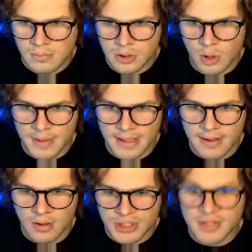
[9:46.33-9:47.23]
Hope and get
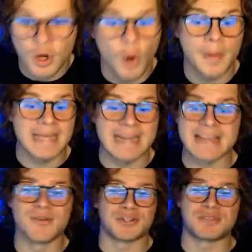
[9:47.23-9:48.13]
it, OJ. Go and get it.
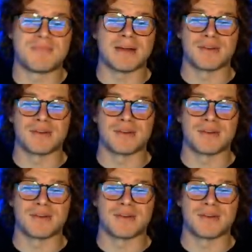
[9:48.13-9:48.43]
You were just better.